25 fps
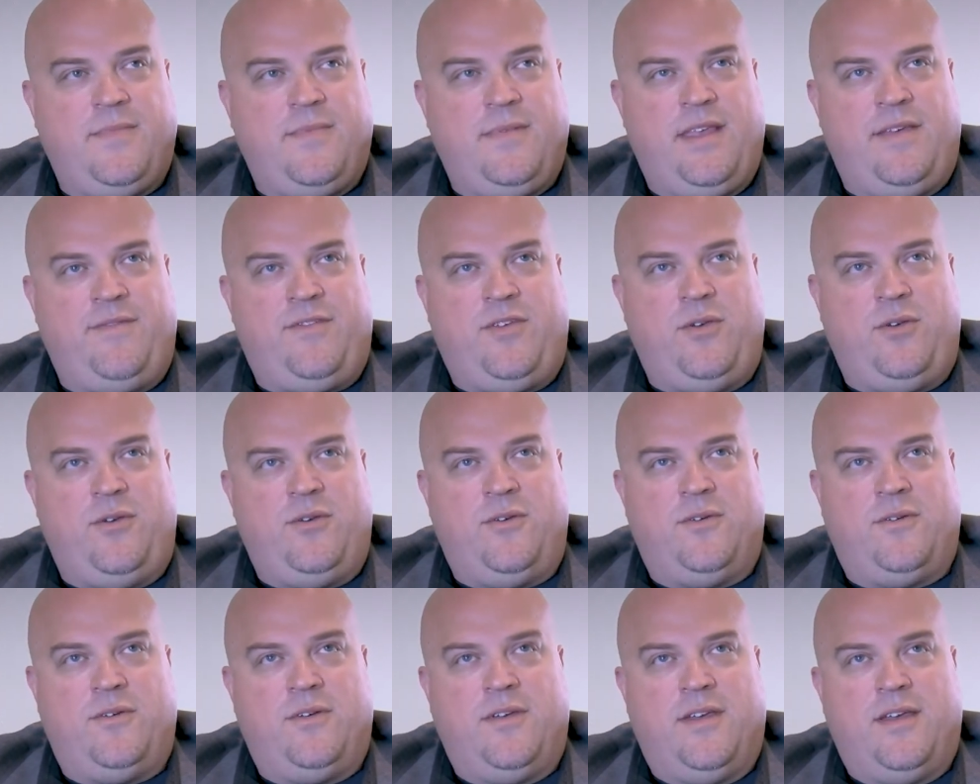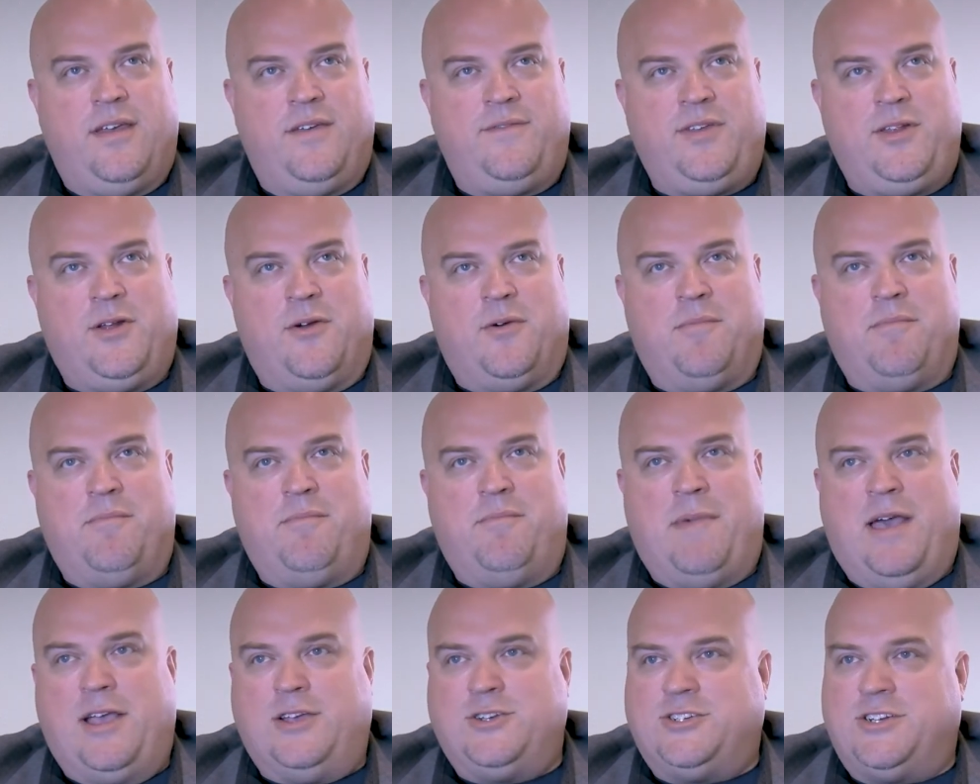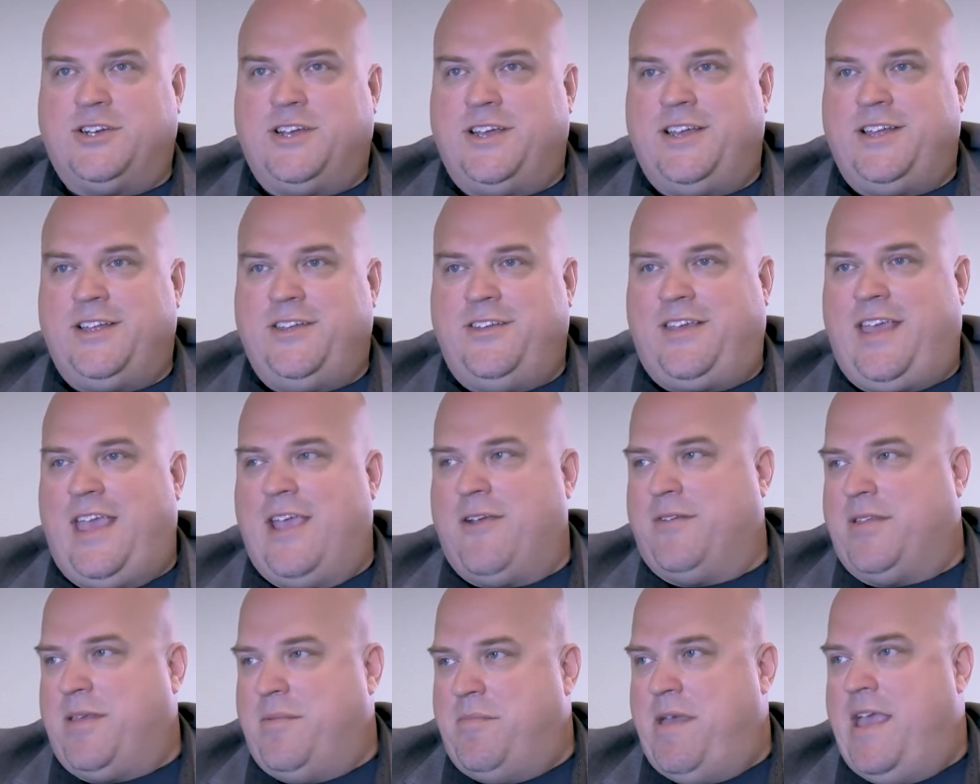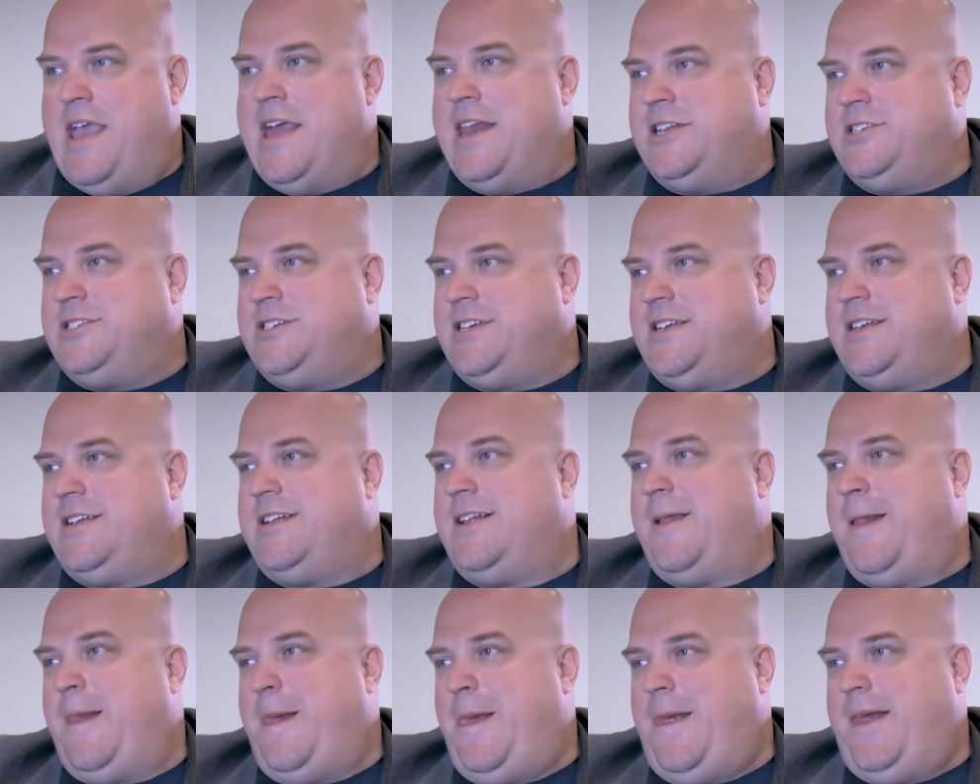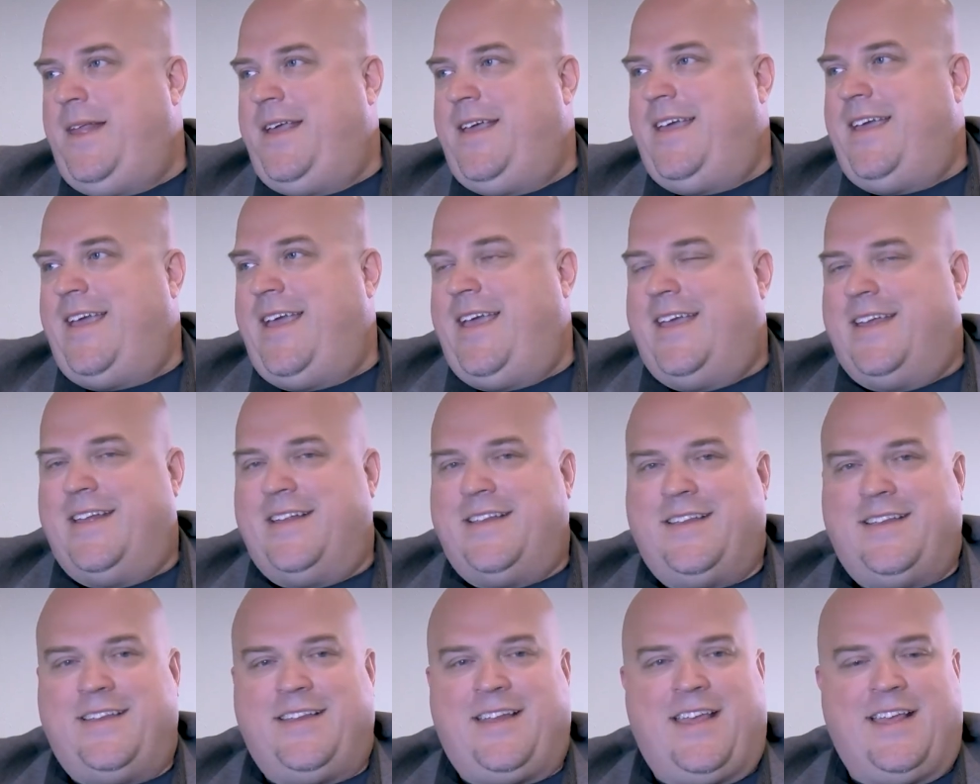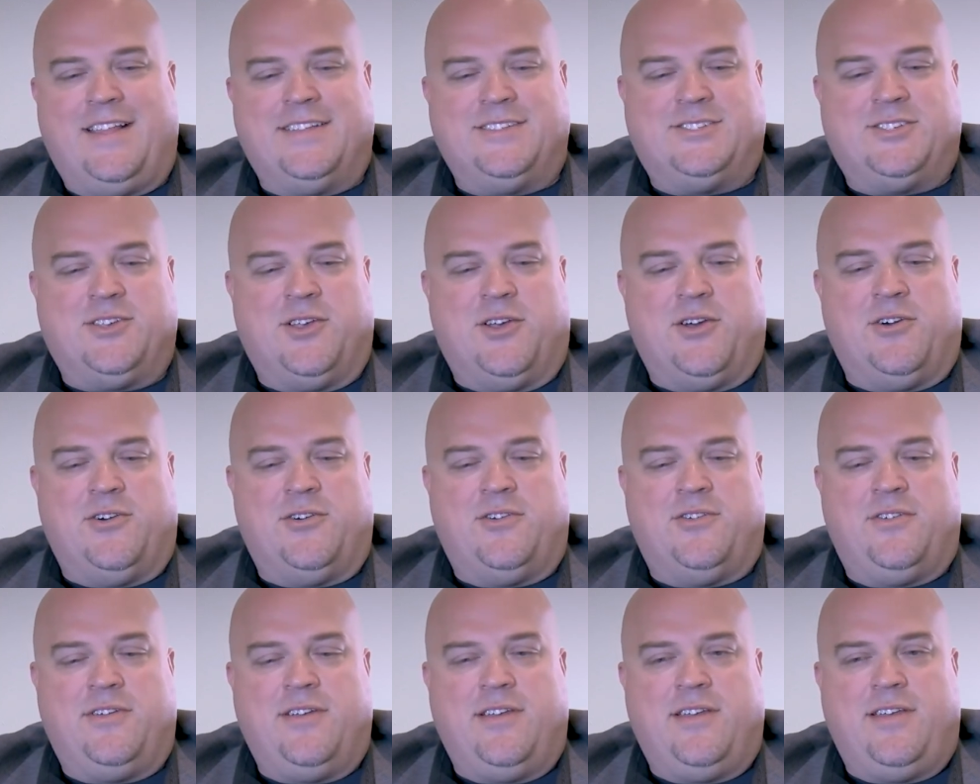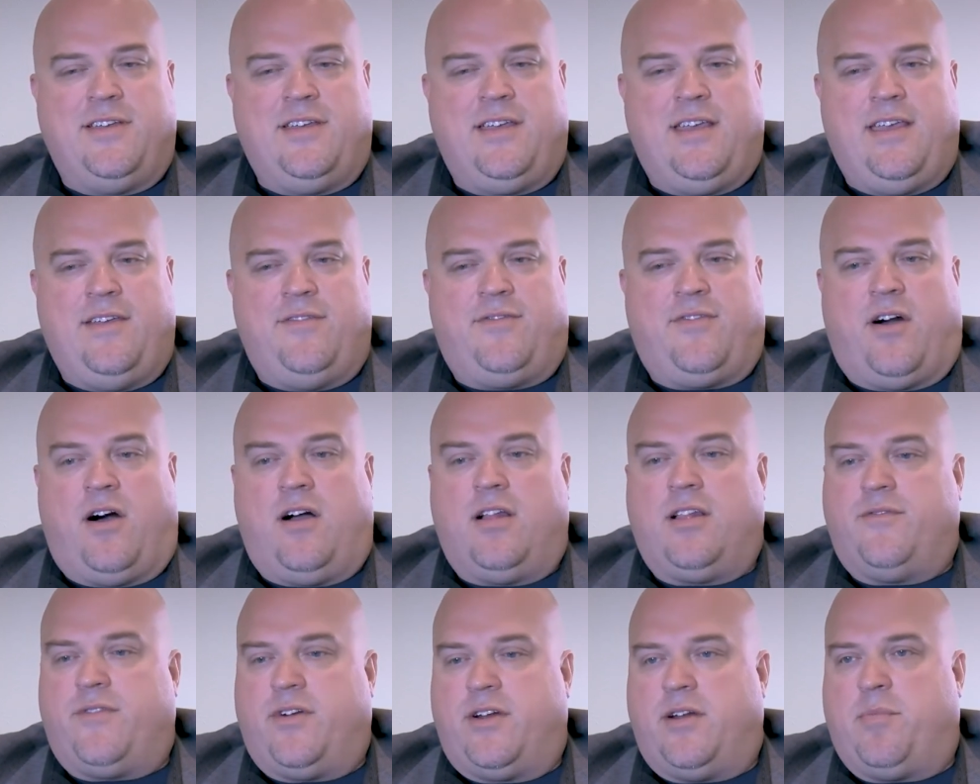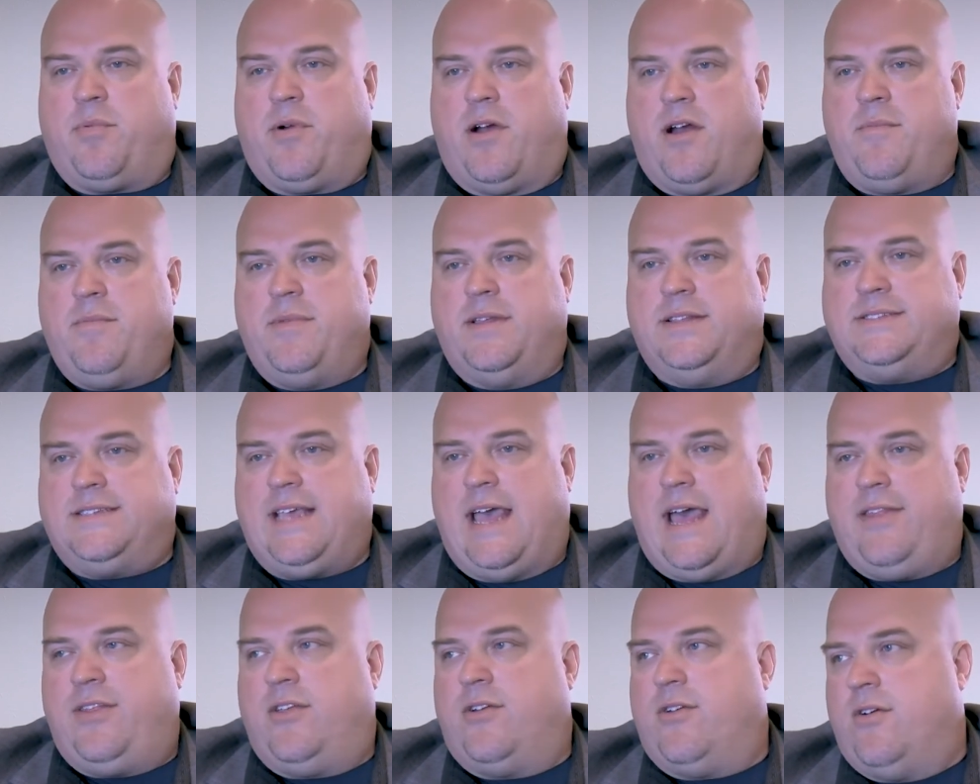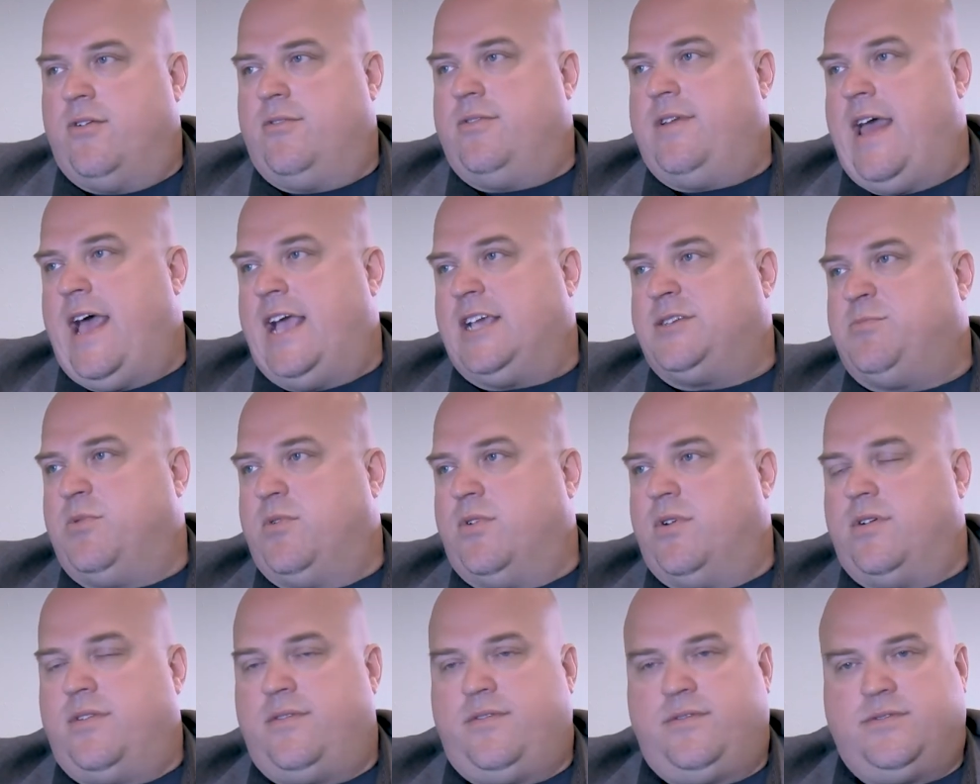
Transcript: if you if you don't measure it, you can't really manage it. And and so if all of our departments had their own dashboard,